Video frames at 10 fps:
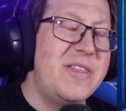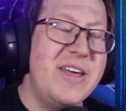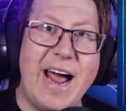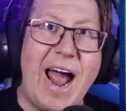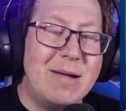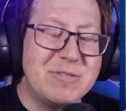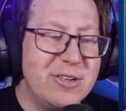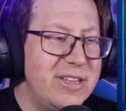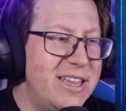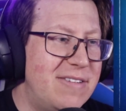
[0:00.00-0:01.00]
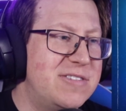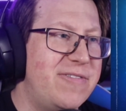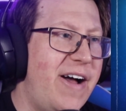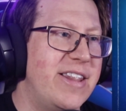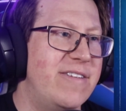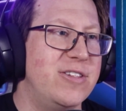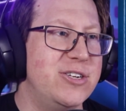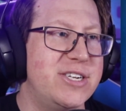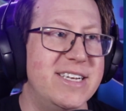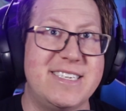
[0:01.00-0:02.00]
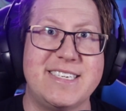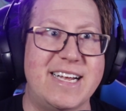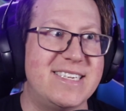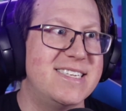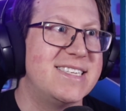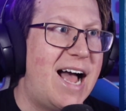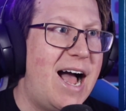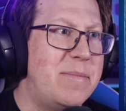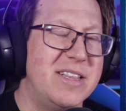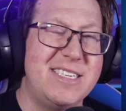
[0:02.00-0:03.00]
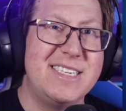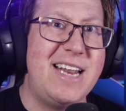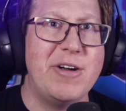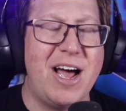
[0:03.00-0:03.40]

But then I absolutely love its final evolution is Setasama. This is now an